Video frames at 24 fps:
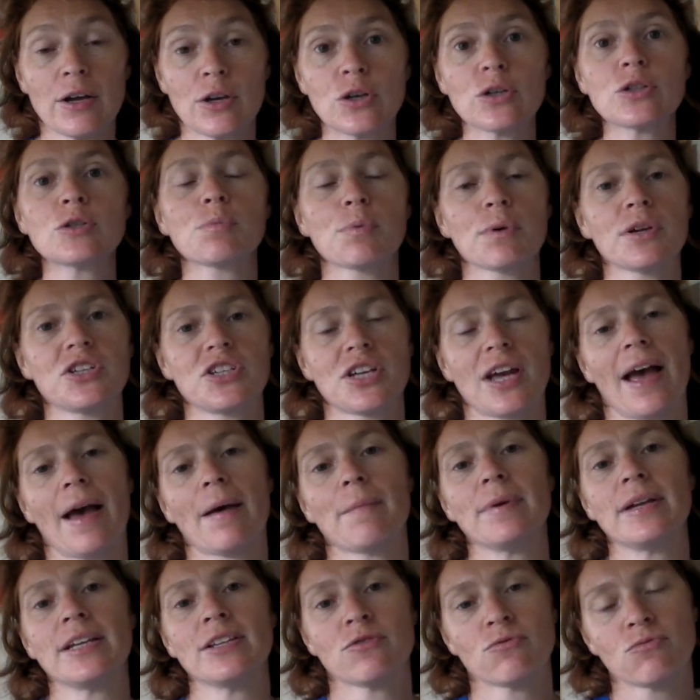Gooseberry
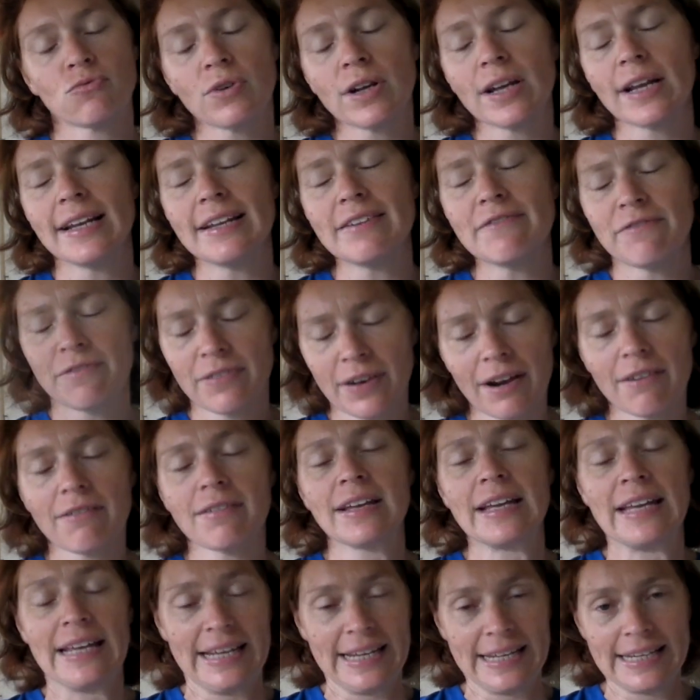jam is really
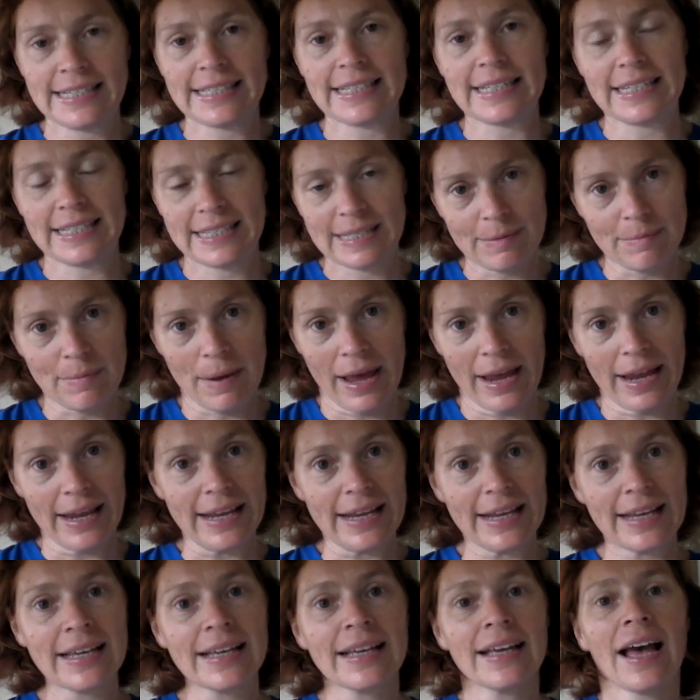very easy to
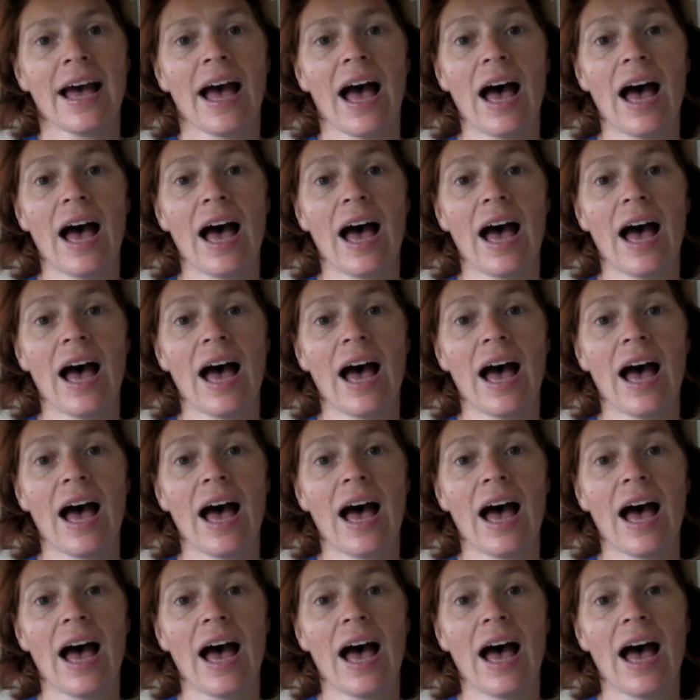make.